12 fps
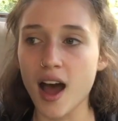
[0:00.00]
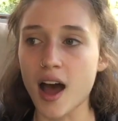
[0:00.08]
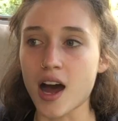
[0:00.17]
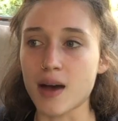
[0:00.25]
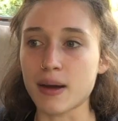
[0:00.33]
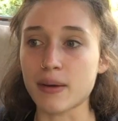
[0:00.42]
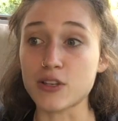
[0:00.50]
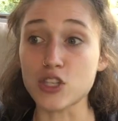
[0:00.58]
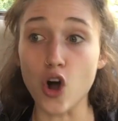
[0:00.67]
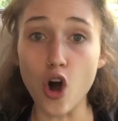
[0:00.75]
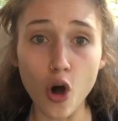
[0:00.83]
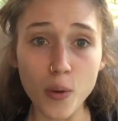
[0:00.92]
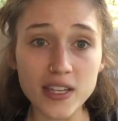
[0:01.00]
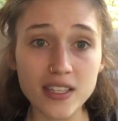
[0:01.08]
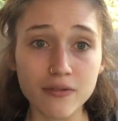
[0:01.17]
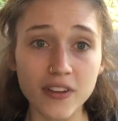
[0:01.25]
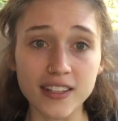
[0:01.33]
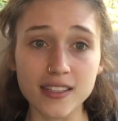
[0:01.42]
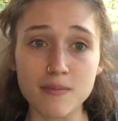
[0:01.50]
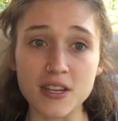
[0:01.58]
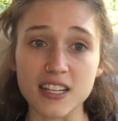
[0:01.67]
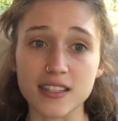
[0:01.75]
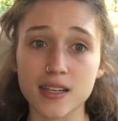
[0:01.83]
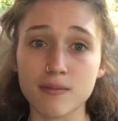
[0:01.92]
I was always the victim
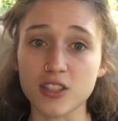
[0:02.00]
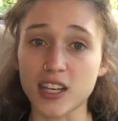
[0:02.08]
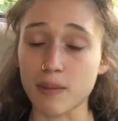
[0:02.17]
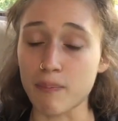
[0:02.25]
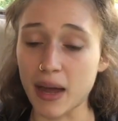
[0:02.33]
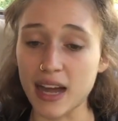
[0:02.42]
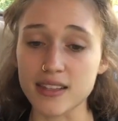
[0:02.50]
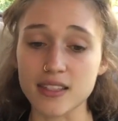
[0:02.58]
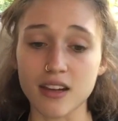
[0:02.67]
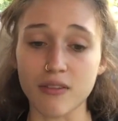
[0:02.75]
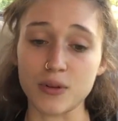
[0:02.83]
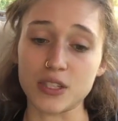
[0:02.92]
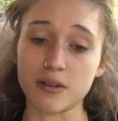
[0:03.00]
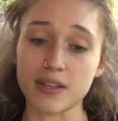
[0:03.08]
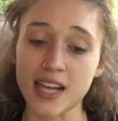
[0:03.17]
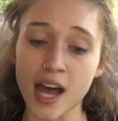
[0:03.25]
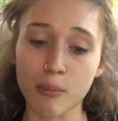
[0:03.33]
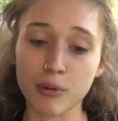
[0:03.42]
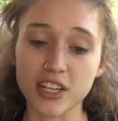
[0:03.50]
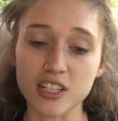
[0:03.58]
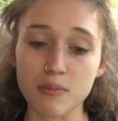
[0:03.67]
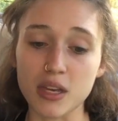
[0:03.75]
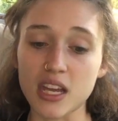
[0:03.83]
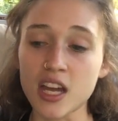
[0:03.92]
and it seemed like bad stuff was always happening
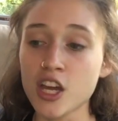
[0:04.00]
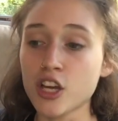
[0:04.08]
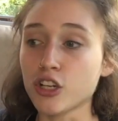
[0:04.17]
to me.